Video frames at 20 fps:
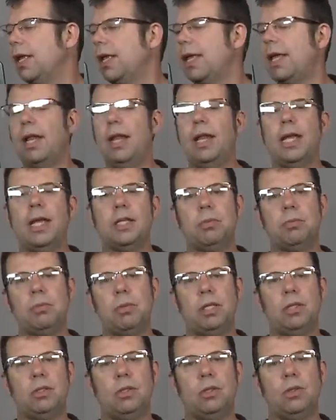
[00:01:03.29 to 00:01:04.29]
and allows
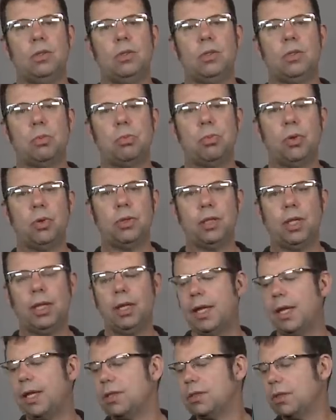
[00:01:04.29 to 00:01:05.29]
me to support the
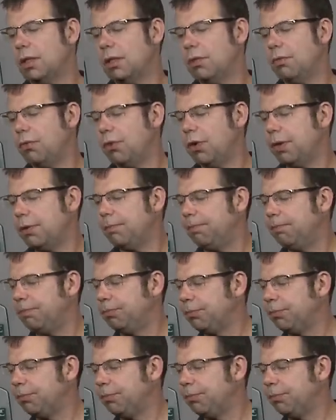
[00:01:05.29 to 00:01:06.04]
lens on the front.